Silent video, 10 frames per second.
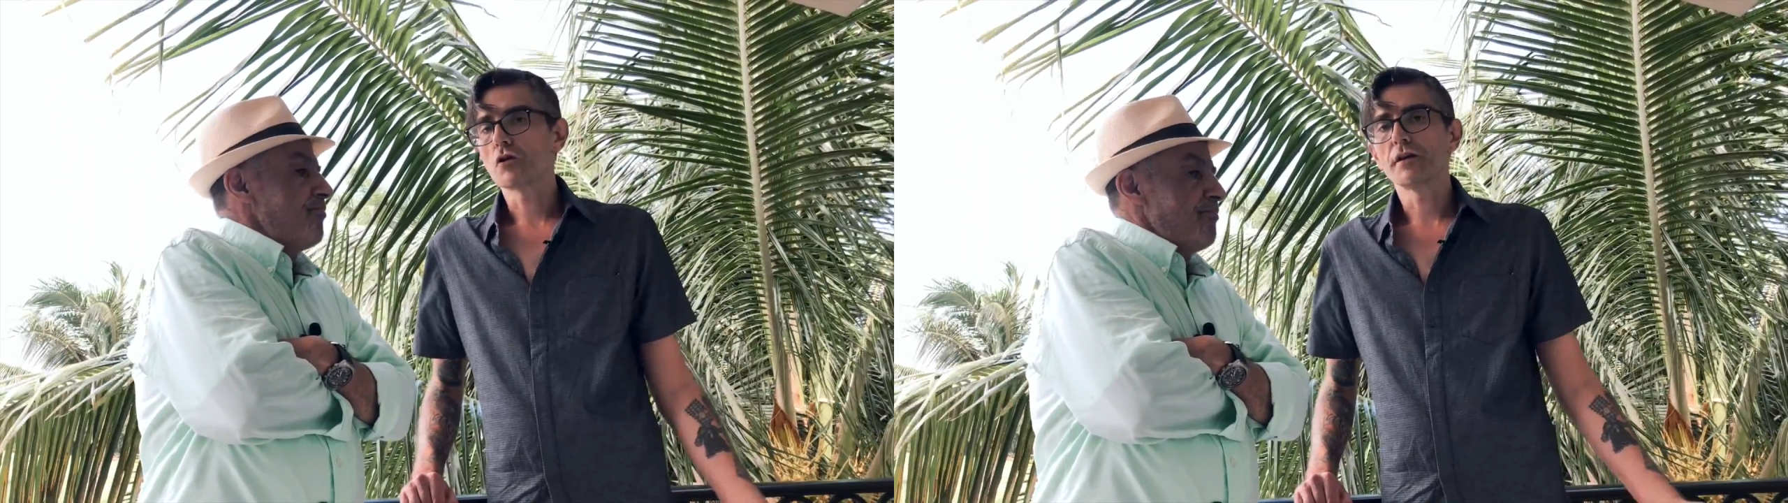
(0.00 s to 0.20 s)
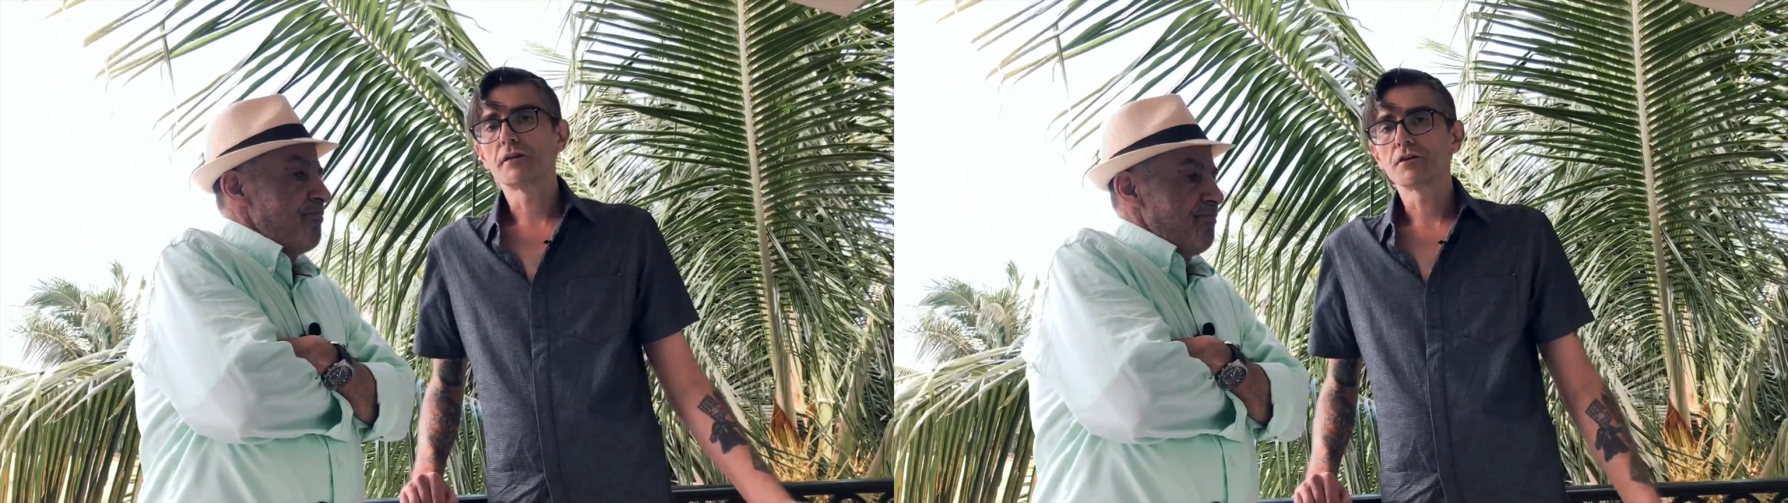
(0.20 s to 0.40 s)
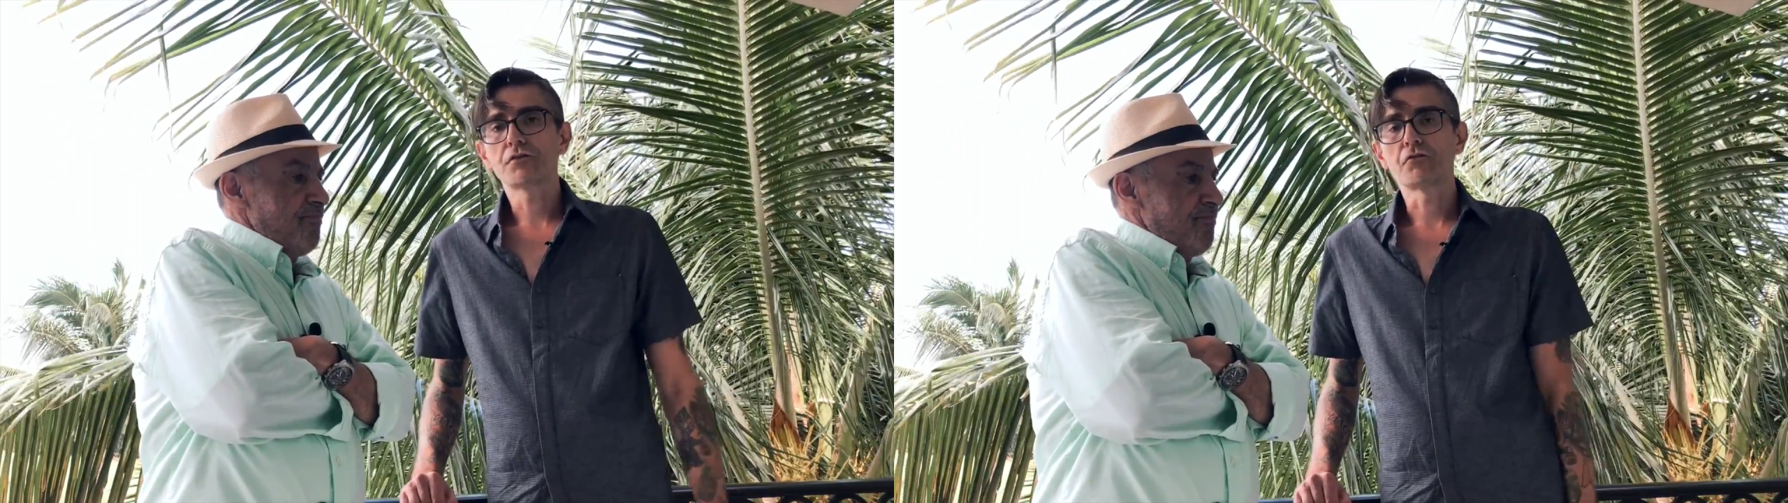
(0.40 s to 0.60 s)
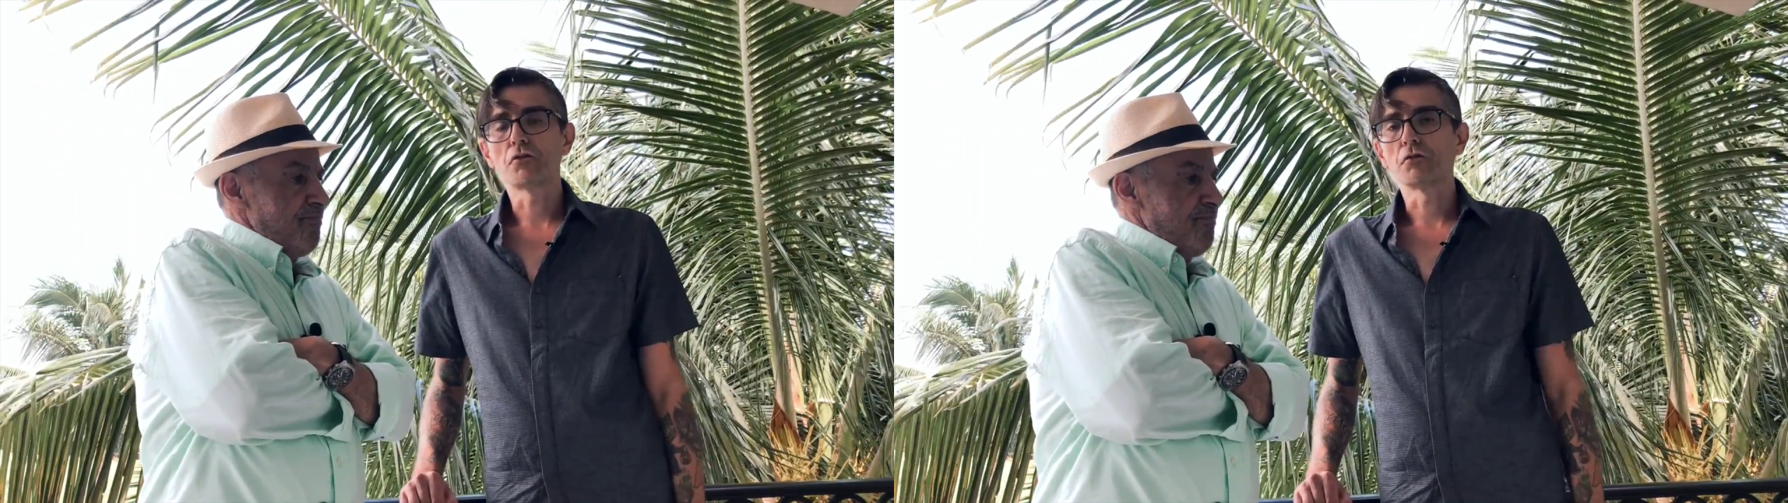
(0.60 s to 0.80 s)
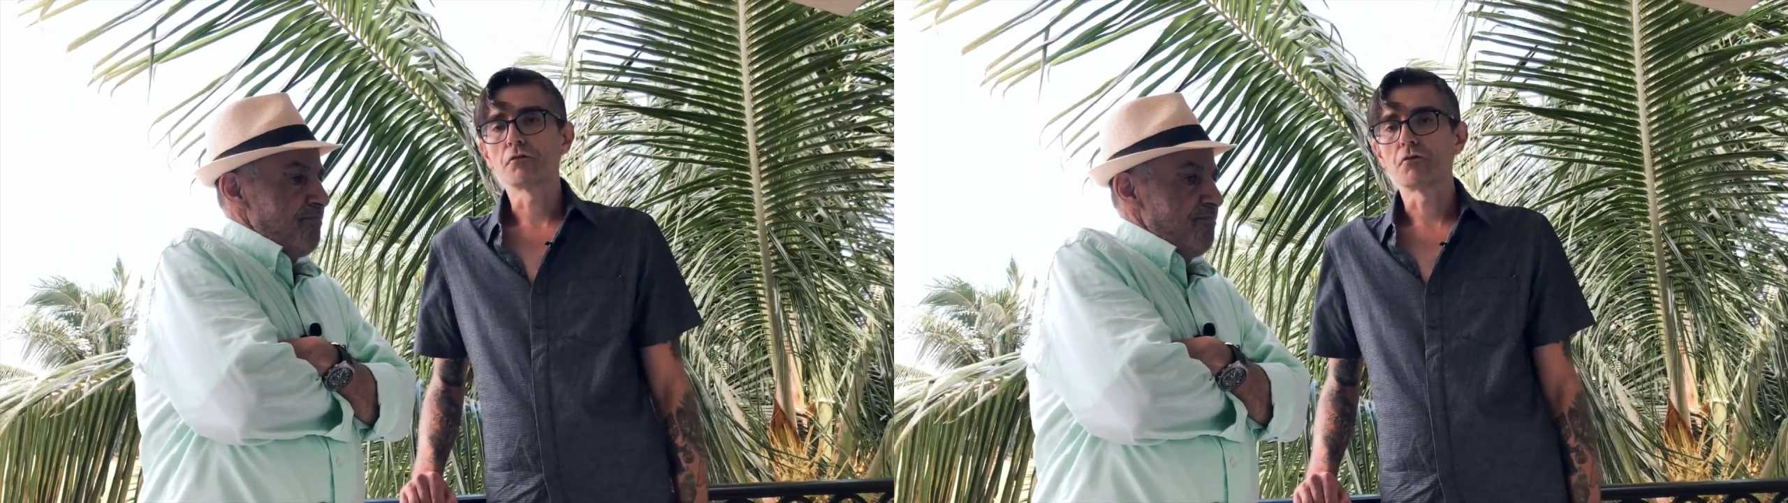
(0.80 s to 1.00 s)
trade this
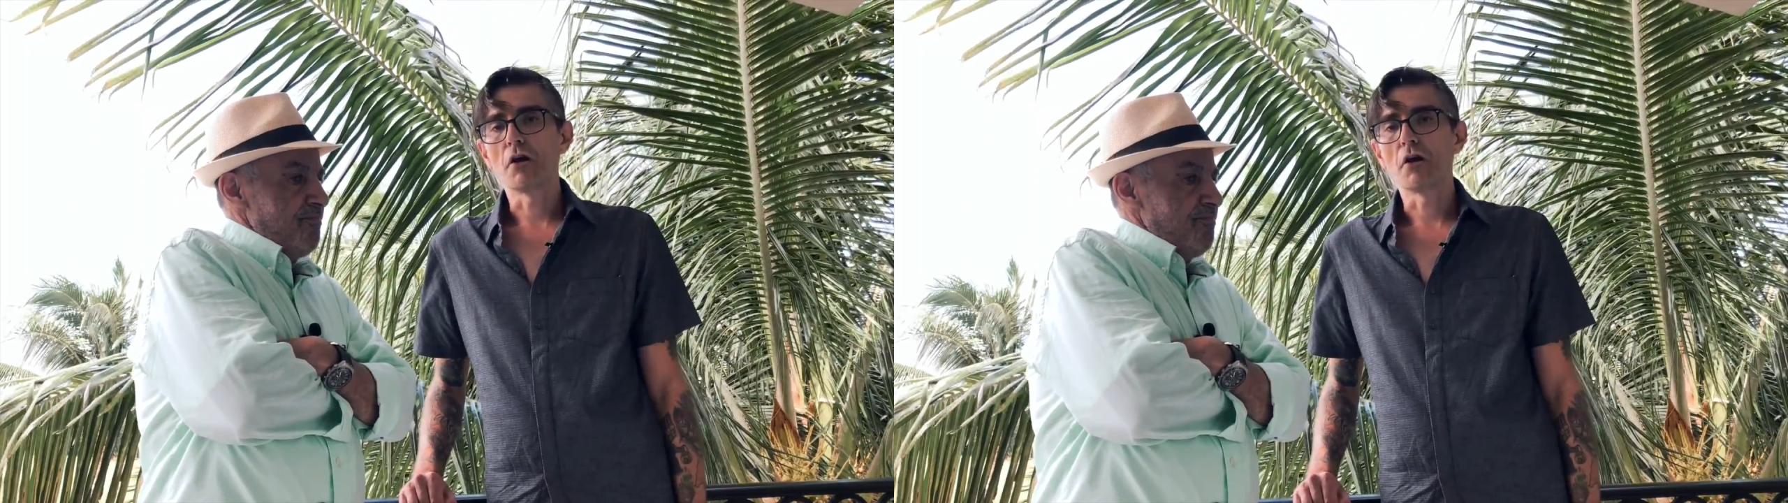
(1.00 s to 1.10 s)
for